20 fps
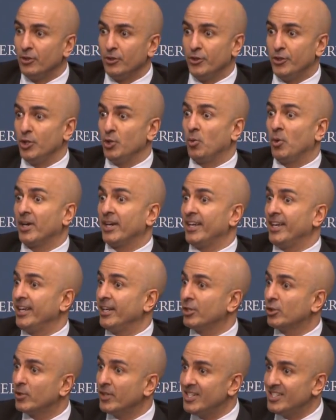Do you want to
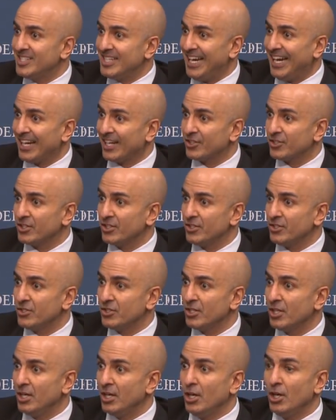increase
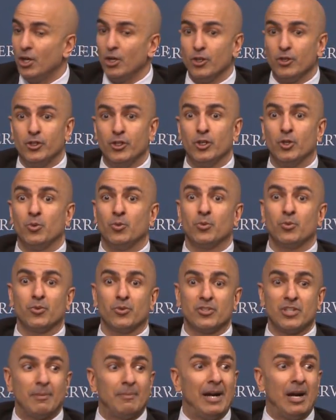taxes? Do you
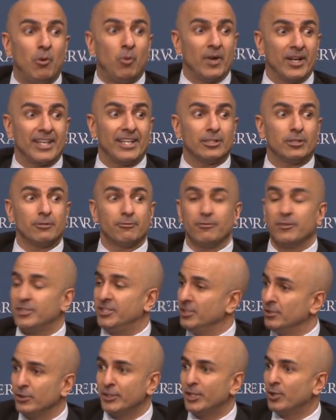somehow want to get the
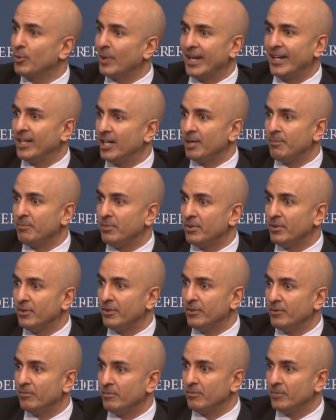fertility rate
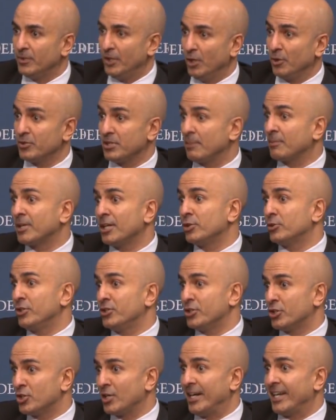up? You know, some
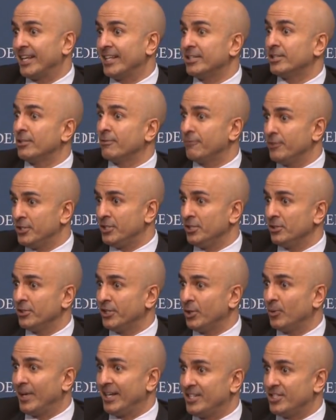countries are trying to get their
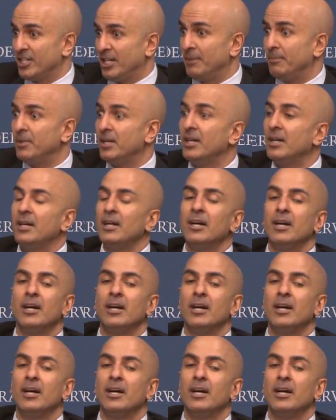fertility rates up.